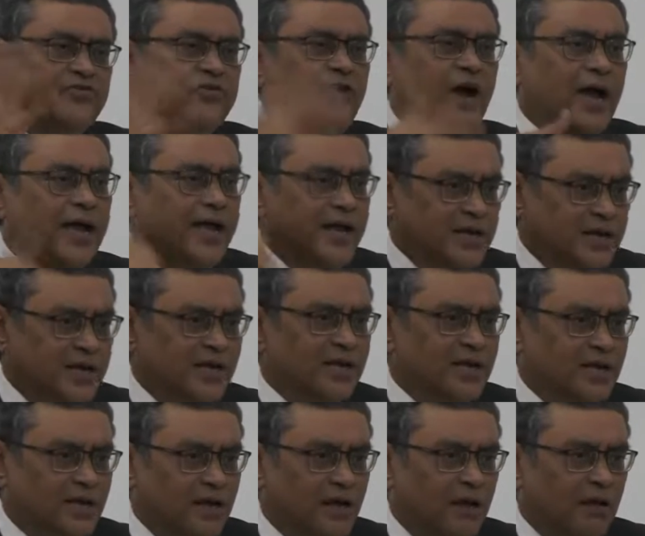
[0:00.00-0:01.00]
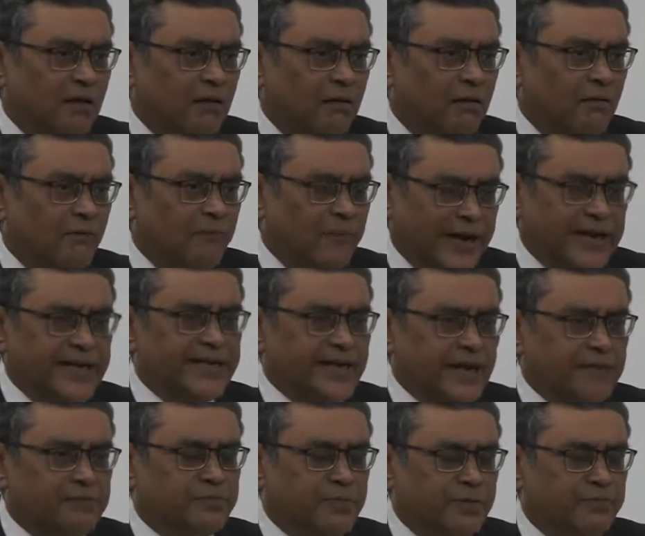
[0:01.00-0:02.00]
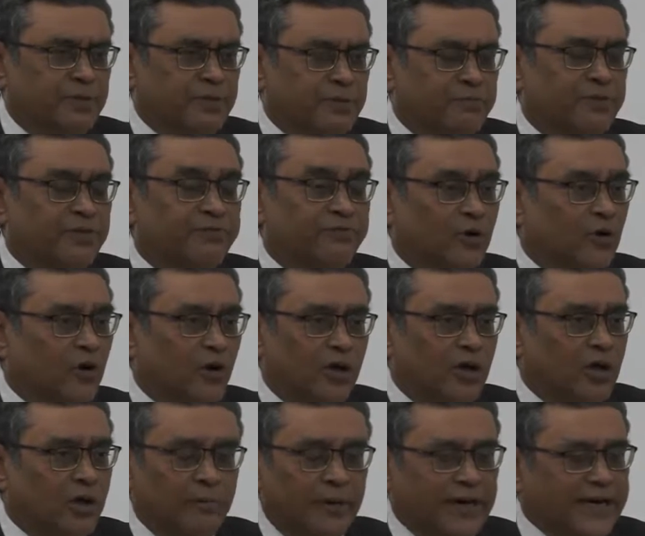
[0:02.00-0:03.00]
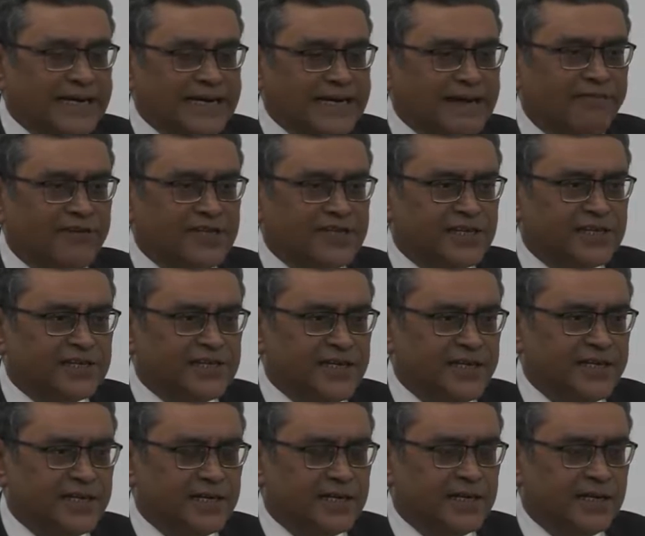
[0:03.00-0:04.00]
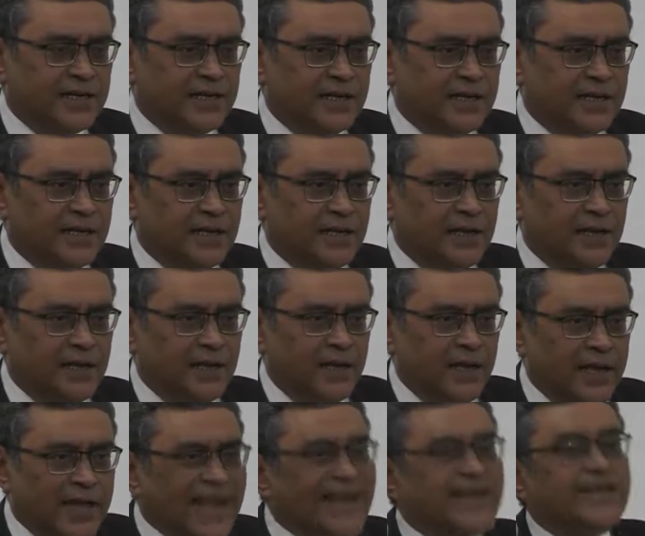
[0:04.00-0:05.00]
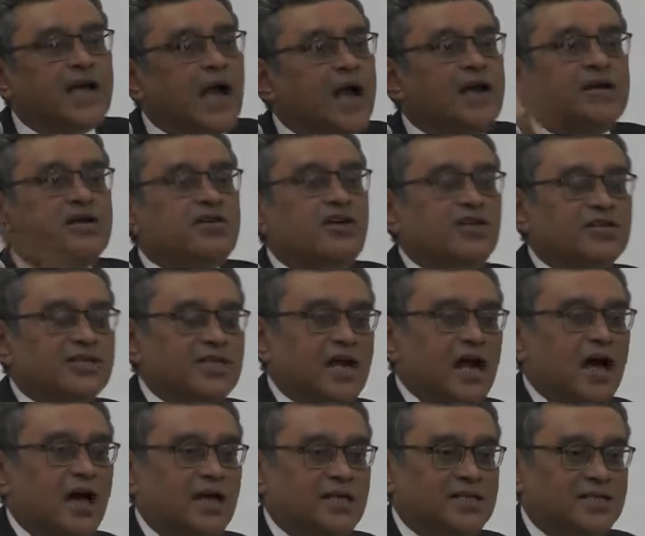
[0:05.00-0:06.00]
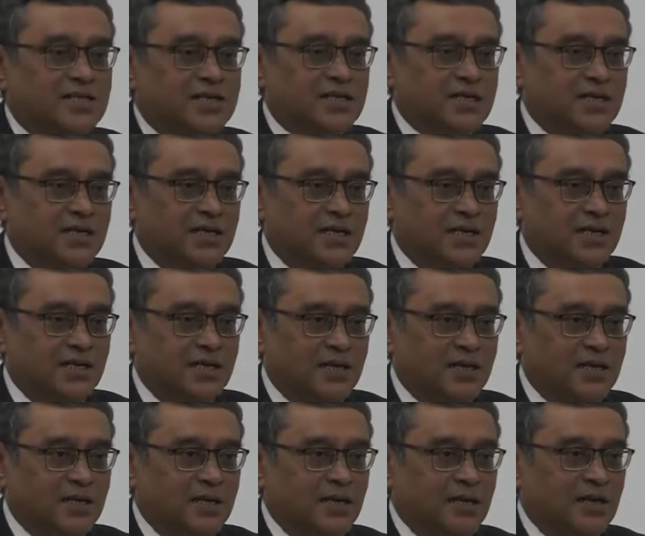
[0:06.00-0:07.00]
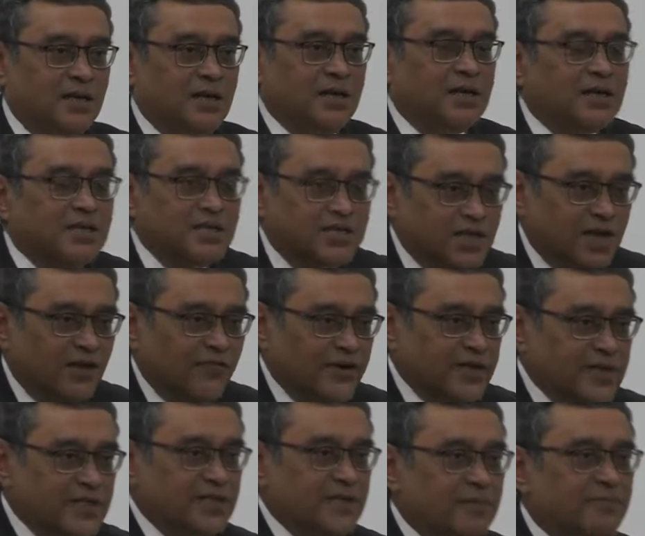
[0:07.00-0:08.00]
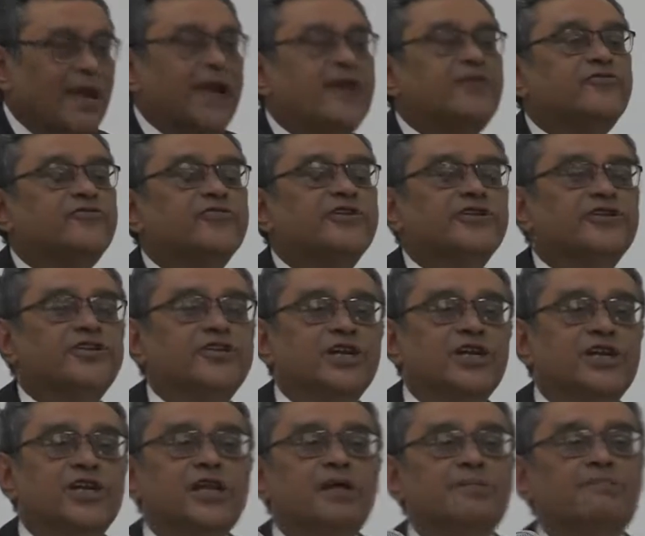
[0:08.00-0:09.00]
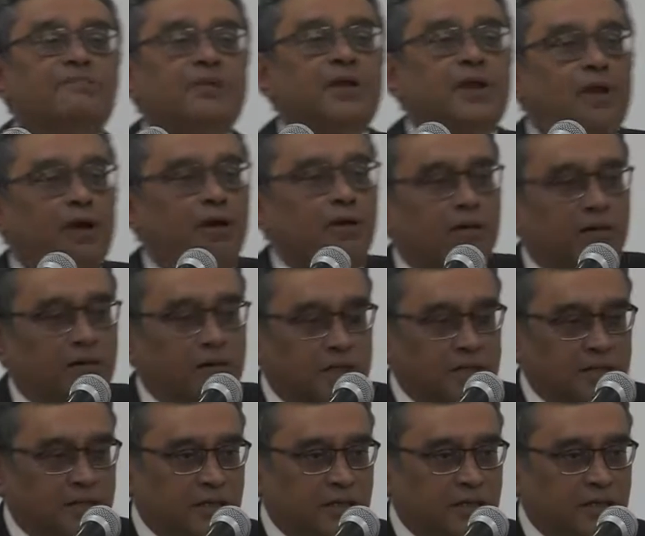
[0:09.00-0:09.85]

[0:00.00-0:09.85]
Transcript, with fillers: tried many times before, but it never succeeded. It cut across caste. Conservatism had traditionally belonged